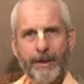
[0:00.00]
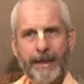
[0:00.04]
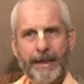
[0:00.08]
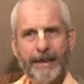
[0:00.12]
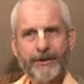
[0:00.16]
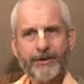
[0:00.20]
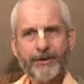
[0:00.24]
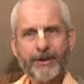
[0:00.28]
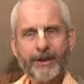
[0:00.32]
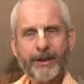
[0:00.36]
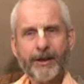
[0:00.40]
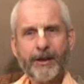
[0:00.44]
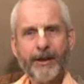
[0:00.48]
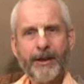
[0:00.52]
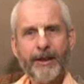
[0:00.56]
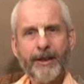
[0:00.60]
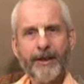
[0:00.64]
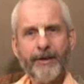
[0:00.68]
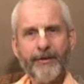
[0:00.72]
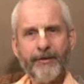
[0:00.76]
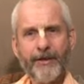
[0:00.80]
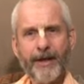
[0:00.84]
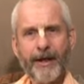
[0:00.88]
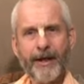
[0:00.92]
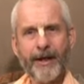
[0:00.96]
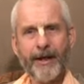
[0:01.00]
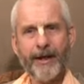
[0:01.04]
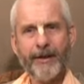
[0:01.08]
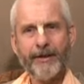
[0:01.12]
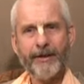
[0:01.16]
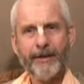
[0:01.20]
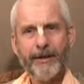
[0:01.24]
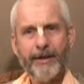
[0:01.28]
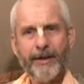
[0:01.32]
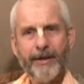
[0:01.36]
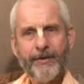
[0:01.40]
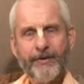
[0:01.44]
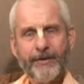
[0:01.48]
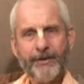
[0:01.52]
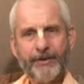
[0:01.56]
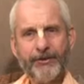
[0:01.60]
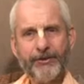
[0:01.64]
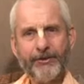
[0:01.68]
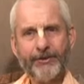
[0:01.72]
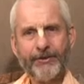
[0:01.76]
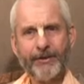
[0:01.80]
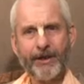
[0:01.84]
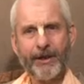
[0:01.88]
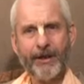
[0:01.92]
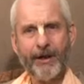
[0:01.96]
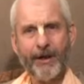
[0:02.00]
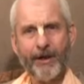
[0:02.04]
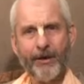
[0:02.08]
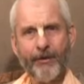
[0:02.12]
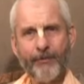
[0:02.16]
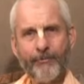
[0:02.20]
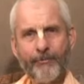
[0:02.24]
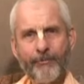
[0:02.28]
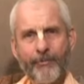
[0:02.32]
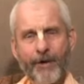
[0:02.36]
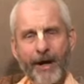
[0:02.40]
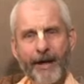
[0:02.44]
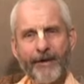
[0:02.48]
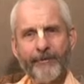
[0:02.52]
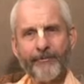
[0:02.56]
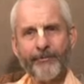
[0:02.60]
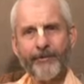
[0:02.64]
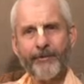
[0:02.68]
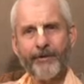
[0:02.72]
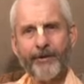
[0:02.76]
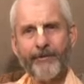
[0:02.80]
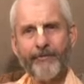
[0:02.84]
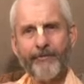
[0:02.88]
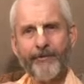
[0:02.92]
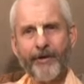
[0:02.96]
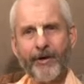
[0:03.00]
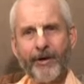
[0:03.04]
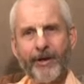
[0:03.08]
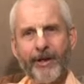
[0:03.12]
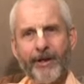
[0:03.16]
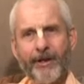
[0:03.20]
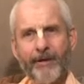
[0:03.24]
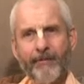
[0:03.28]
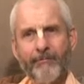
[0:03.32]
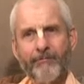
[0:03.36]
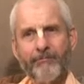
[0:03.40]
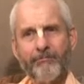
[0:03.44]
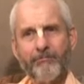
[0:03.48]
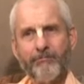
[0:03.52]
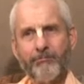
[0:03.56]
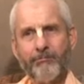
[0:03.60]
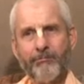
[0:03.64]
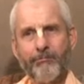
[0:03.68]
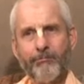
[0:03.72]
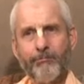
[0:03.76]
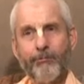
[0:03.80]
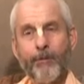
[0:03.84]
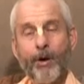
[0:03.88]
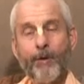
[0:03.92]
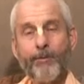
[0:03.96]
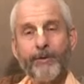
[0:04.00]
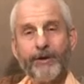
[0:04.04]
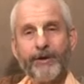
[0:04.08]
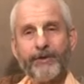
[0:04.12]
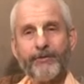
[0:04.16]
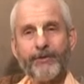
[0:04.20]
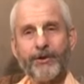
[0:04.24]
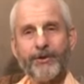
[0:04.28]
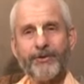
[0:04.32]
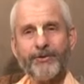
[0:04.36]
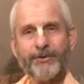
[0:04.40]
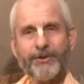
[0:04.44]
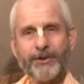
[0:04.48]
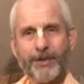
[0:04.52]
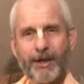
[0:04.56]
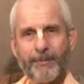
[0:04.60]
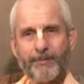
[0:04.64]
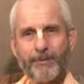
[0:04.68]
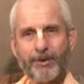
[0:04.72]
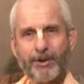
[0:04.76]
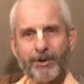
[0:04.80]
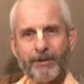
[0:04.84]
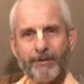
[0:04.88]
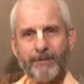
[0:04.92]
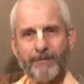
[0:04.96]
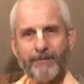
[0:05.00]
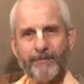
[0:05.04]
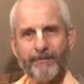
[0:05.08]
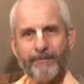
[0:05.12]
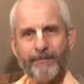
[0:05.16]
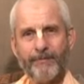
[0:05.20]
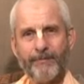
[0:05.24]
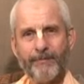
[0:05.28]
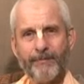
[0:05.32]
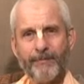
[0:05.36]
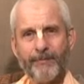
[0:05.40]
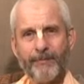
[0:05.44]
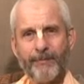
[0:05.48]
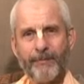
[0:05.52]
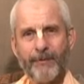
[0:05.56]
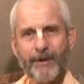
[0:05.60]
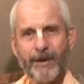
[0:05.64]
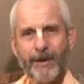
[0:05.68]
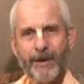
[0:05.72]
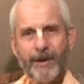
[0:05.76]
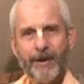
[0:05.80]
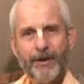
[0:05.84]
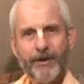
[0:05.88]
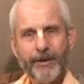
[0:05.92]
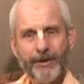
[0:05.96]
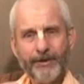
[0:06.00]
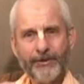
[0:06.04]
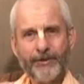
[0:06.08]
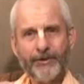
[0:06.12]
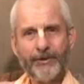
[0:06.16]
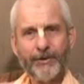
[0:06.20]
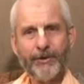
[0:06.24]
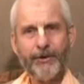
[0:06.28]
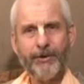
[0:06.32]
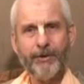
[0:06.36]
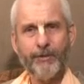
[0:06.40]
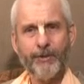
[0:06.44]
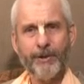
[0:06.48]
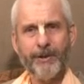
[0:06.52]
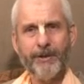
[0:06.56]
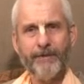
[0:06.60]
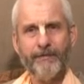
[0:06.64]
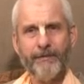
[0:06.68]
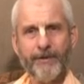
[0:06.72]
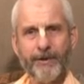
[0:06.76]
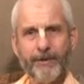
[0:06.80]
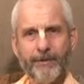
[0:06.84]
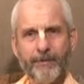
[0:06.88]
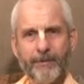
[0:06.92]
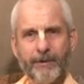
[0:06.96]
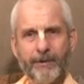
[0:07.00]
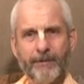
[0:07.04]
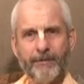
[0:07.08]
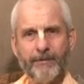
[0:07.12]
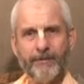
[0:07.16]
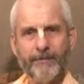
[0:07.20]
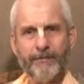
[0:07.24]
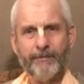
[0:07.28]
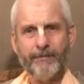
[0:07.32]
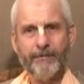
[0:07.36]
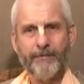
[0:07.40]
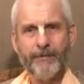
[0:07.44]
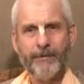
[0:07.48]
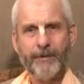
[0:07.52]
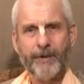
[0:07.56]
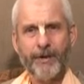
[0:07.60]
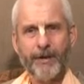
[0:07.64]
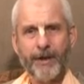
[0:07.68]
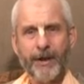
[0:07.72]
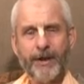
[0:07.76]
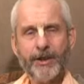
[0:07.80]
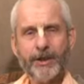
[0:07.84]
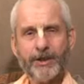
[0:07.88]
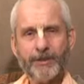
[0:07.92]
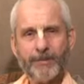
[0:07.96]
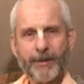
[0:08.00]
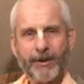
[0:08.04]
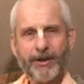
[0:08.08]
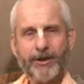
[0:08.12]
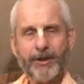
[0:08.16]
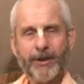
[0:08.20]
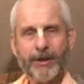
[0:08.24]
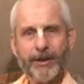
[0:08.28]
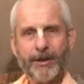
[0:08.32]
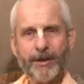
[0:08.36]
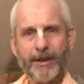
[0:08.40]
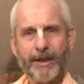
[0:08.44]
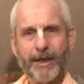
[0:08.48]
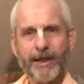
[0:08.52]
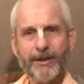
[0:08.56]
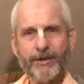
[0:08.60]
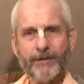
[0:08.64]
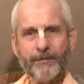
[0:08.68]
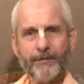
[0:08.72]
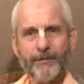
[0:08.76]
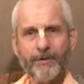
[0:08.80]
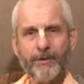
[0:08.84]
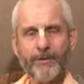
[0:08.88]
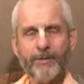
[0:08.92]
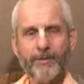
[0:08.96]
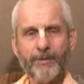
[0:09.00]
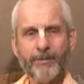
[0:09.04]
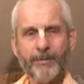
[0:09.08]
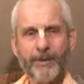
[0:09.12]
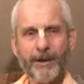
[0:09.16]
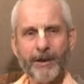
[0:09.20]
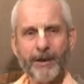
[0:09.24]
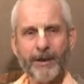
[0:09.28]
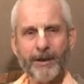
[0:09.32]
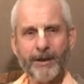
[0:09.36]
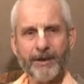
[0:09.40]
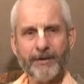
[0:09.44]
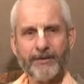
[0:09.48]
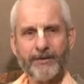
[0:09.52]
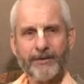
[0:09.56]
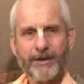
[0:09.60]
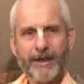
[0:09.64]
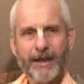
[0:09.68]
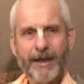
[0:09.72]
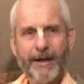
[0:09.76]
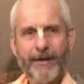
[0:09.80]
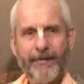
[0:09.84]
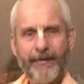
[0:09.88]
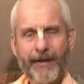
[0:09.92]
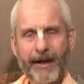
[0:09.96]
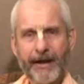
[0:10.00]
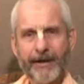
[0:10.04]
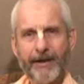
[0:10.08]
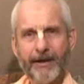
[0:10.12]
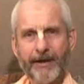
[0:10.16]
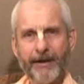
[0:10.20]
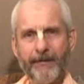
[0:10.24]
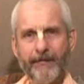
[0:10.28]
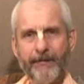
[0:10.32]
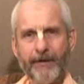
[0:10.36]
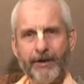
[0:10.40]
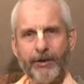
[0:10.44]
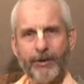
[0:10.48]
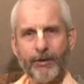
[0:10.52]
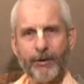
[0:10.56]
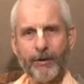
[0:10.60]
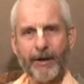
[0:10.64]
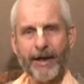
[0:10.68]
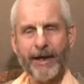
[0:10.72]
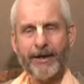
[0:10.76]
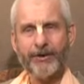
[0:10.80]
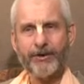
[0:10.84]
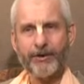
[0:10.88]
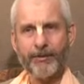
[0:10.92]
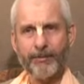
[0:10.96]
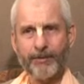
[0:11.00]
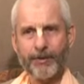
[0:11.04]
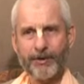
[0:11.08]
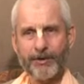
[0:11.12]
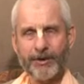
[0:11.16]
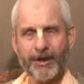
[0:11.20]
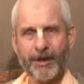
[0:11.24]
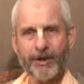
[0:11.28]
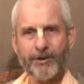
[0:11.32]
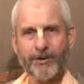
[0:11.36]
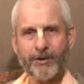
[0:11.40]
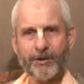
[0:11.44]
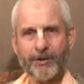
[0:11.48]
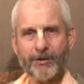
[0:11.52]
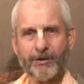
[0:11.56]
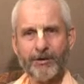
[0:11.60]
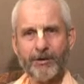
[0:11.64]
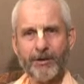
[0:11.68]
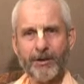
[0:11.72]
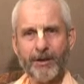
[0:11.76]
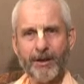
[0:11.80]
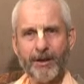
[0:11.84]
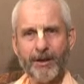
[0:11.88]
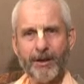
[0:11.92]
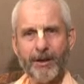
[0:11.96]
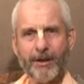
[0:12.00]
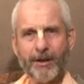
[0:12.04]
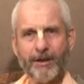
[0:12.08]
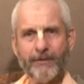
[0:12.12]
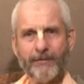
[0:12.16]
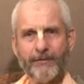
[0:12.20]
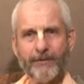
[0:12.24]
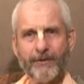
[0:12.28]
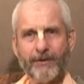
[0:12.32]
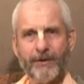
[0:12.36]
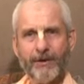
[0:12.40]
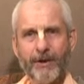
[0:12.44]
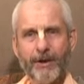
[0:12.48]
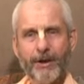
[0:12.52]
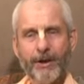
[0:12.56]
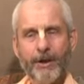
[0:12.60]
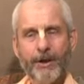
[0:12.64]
it's clear that this is right from the very moment of conception, this is a new individual. And especially in the case of human beings, that individual has the potential and the gift